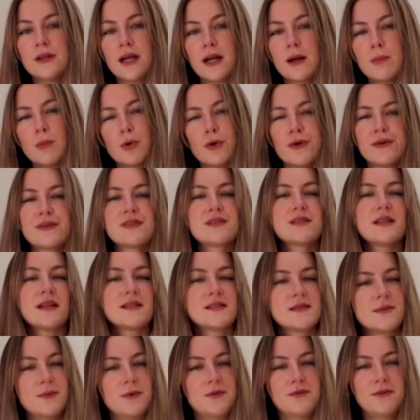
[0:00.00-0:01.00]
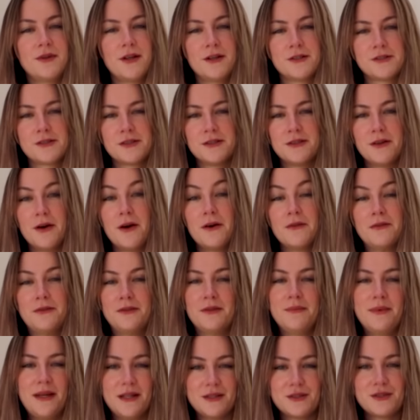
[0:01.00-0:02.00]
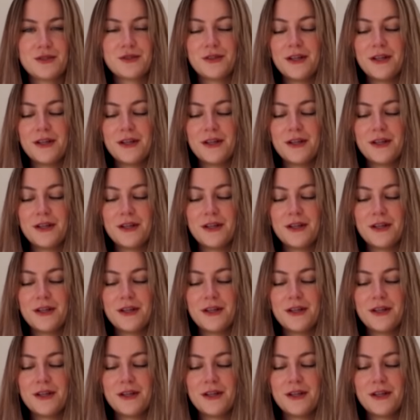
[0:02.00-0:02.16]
like a more accessible version of the mesh